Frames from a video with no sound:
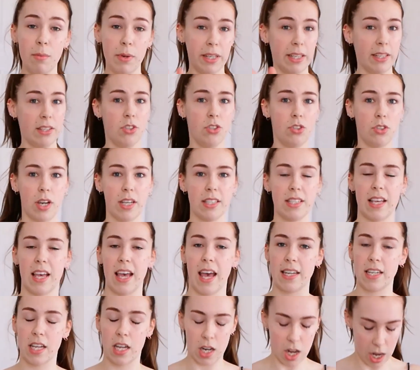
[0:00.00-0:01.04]
looking straight
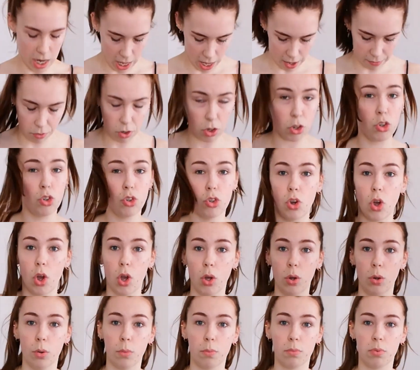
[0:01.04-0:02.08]
ahead and I have
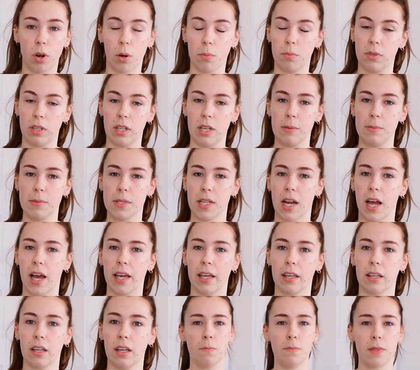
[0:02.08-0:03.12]
no problems,
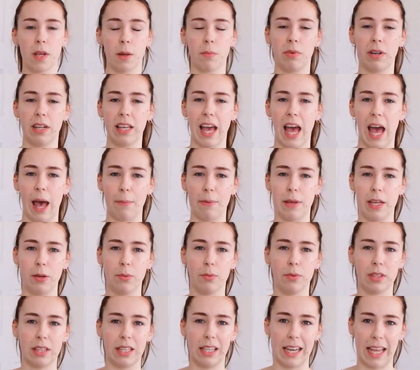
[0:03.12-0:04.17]
like I'm pretty happy
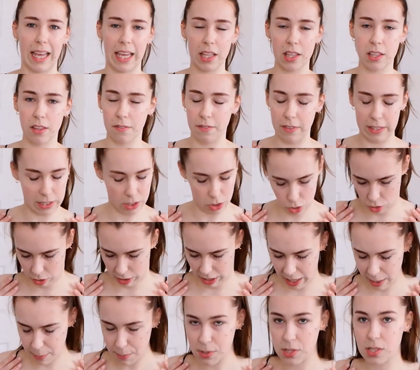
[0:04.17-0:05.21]
with the length of these
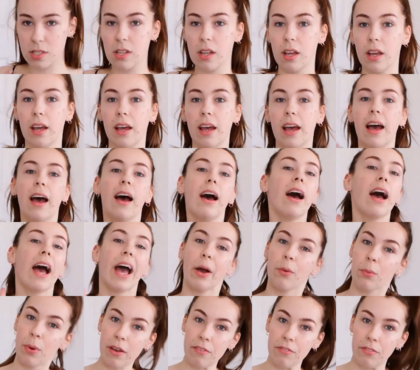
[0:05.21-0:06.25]
straps.
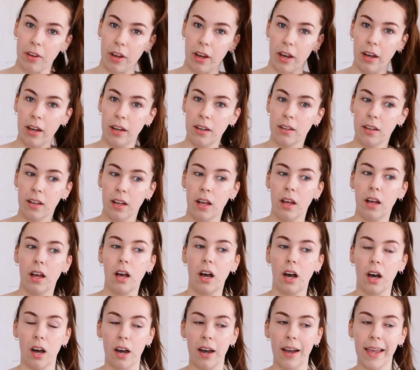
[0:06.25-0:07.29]
However,
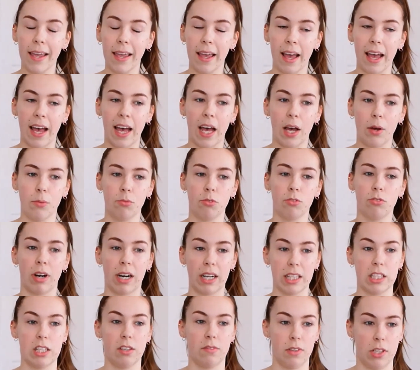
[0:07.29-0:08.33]
I am
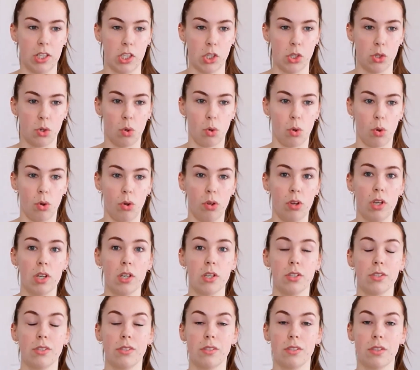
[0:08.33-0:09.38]
relatively short,
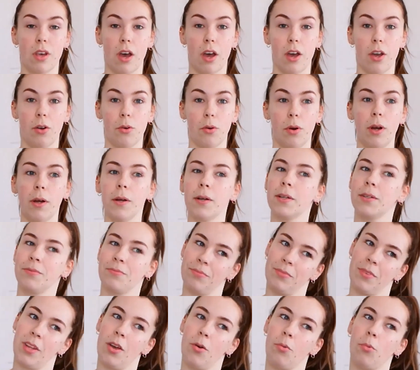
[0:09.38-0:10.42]
so
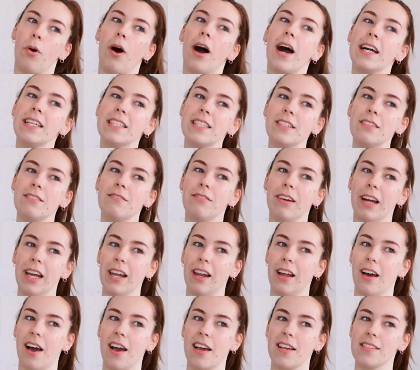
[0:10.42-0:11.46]
what I didn't
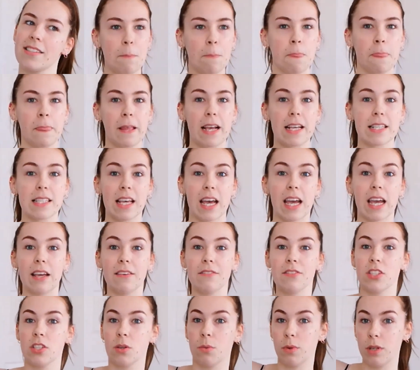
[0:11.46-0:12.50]
realise is that if
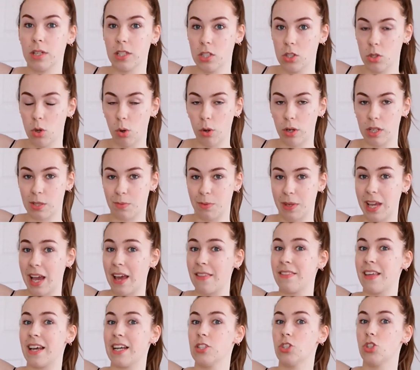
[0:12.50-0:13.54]
someone is talking to me
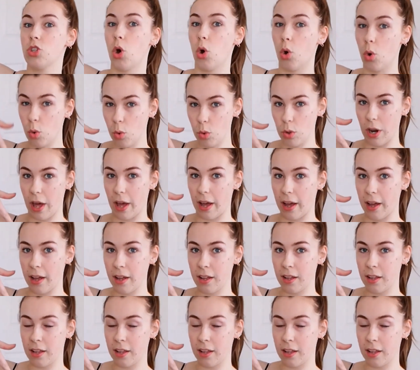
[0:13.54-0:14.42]
and they're taller,